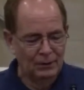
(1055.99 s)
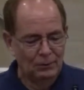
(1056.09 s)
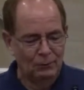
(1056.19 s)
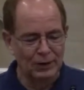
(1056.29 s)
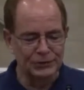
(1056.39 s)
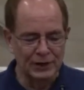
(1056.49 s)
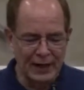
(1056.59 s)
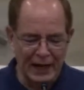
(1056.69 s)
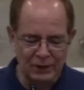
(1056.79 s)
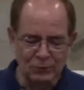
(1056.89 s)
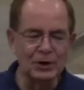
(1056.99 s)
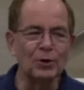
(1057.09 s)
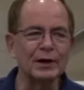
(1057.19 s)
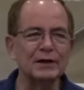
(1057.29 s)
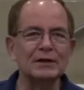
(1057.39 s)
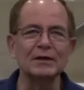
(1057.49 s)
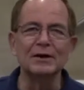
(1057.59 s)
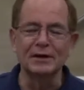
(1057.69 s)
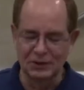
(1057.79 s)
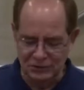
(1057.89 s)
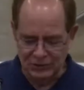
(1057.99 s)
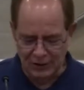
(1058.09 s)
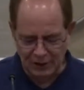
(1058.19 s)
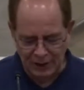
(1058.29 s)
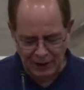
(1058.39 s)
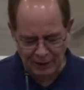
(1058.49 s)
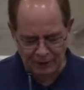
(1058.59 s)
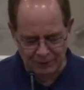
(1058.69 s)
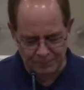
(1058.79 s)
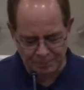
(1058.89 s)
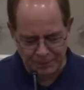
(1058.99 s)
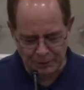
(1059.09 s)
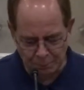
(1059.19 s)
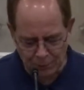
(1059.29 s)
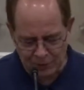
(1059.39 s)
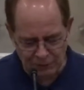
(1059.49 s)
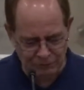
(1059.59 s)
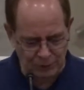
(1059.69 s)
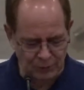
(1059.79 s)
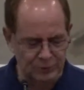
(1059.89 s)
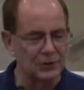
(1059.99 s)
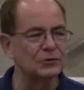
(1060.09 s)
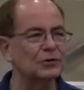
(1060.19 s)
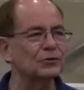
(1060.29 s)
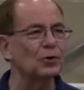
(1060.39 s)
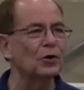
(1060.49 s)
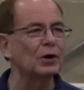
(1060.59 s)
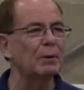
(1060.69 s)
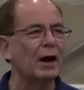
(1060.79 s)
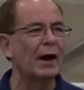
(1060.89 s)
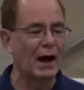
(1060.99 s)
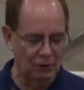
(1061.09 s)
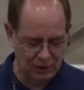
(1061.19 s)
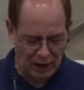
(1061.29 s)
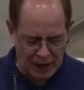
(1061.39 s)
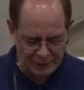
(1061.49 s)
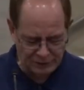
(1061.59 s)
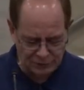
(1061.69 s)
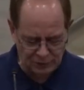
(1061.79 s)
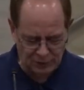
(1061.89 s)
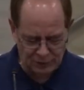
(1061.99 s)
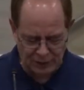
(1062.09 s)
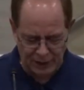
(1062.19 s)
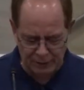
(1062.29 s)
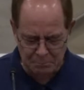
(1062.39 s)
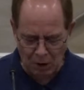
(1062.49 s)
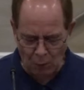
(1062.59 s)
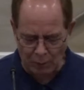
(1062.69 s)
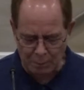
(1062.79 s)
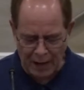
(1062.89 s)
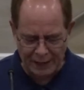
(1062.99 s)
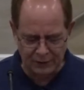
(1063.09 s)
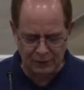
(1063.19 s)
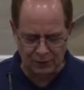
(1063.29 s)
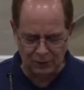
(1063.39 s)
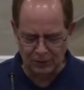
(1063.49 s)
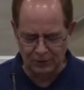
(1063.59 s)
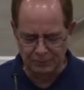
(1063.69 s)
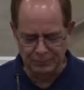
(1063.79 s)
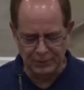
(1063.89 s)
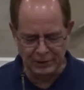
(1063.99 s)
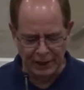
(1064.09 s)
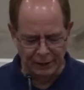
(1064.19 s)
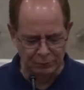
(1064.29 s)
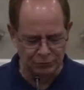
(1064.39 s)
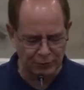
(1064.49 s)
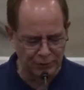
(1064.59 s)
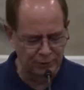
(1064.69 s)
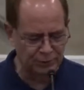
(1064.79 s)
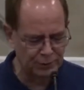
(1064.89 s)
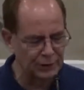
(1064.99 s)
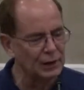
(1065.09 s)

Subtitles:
Well, tonight we're going to look and see how the book of Ruth is a story about how God took a Moabite girl named Ruth